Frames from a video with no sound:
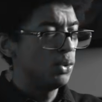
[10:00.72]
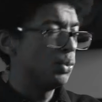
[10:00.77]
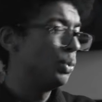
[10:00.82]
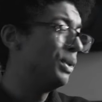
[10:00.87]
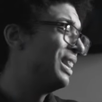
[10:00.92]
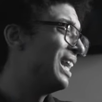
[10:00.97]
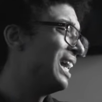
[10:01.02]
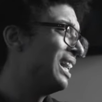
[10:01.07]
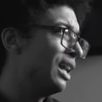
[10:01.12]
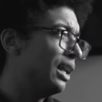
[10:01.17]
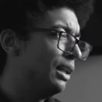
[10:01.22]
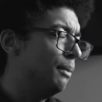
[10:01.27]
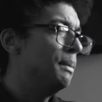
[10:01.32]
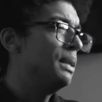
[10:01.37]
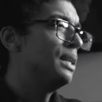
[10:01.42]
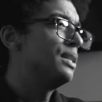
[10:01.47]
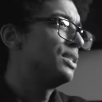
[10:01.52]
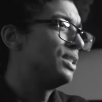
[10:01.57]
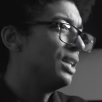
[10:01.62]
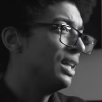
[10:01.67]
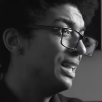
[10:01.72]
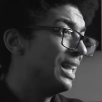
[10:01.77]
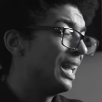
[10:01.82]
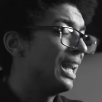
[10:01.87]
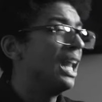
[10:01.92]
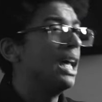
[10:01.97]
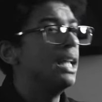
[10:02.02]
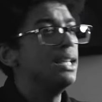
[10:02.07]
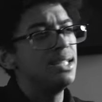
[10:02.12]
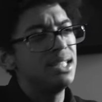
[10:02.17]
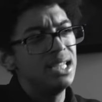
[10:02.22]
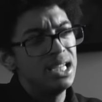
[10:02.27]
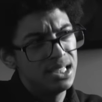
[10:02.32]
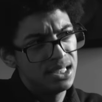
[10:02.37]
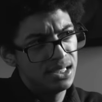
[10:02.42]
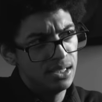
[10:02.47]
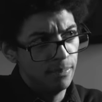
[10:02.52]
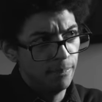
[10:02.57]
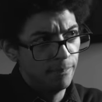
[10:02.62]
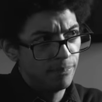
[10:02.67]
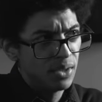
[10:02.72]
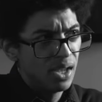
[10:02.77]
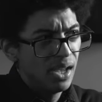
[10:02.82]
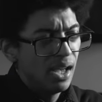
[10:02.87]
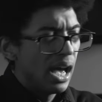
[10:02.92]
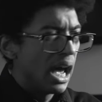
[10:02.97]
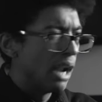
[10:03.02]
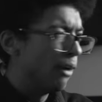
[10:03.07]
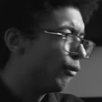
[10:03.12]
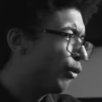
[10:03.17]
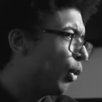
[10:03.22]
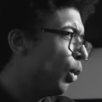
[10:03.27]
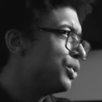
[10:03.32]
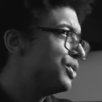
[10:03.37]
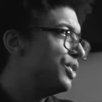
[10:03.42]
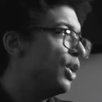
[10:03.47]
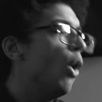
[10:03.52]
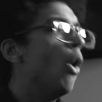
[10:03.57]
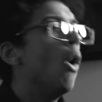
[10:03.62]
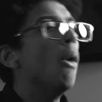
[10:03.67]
which we then administer in the client system. And of course, the